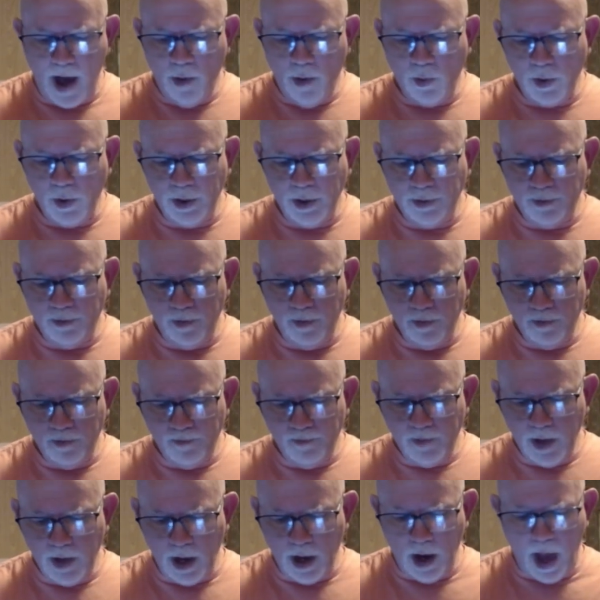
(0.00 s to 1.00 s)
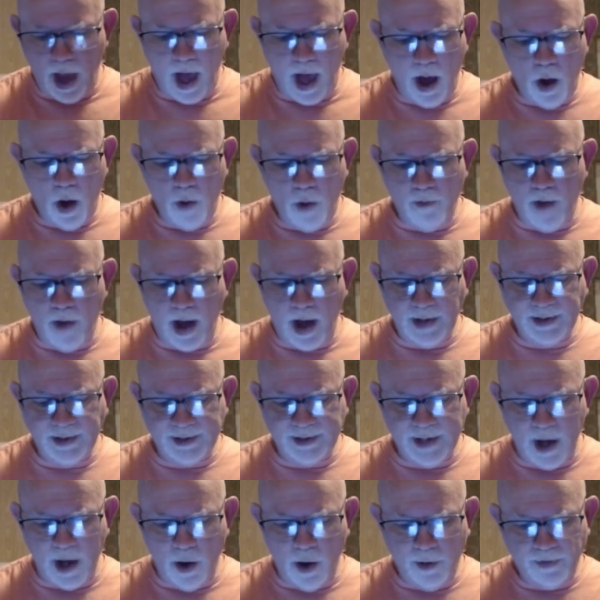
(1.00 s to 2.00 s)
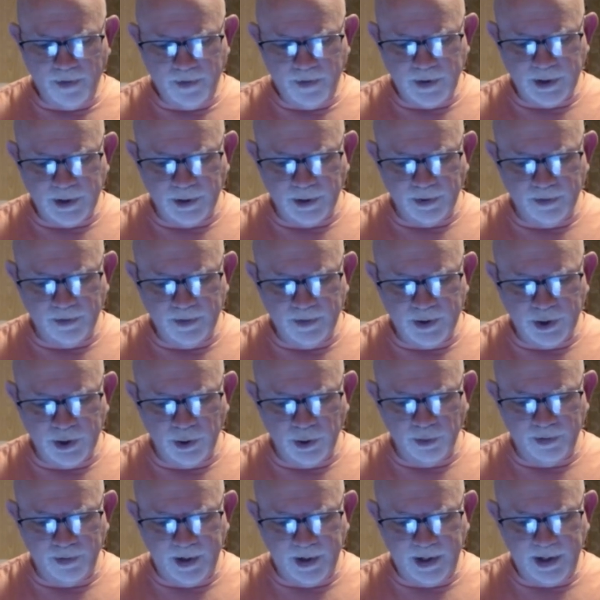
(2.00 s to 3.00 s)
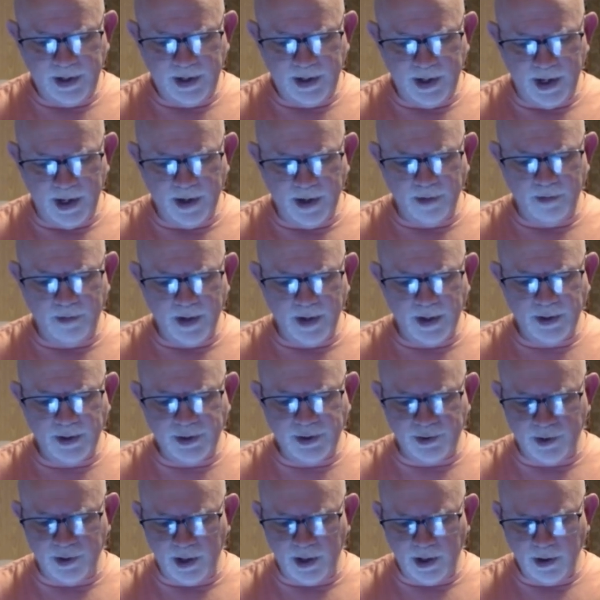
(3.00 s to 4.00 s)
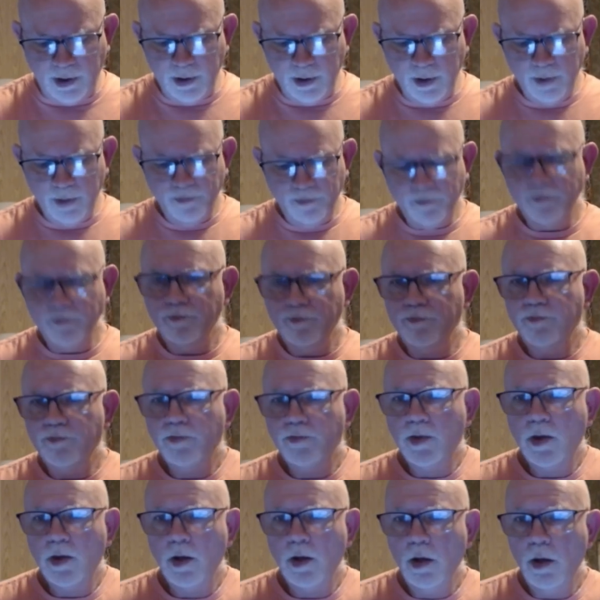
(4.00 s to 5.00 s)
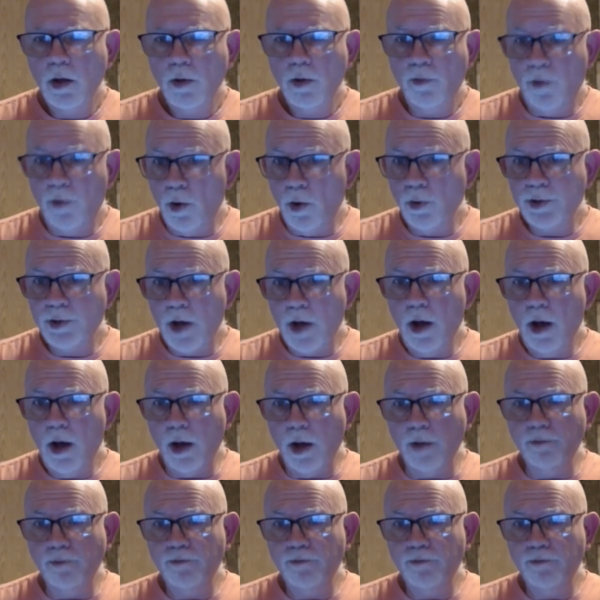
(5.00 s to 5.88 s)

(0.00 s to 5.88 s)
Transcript: would allow myself to be in ministry full time.